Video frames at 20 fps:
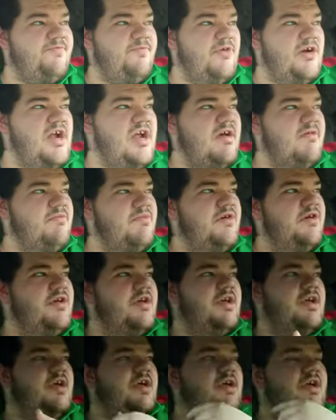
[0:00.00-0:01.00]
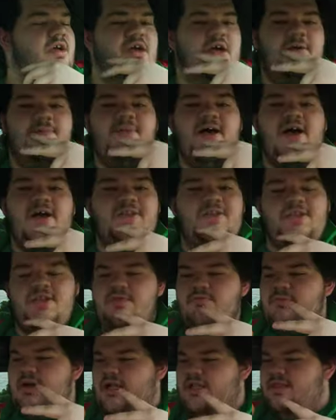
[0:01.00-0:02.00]
from about two
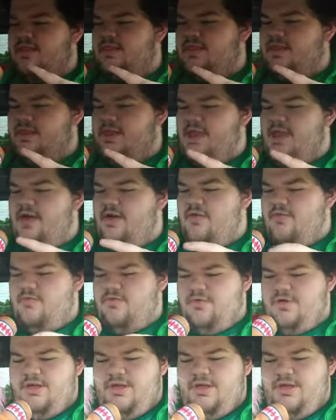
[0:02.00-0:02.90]
months ago,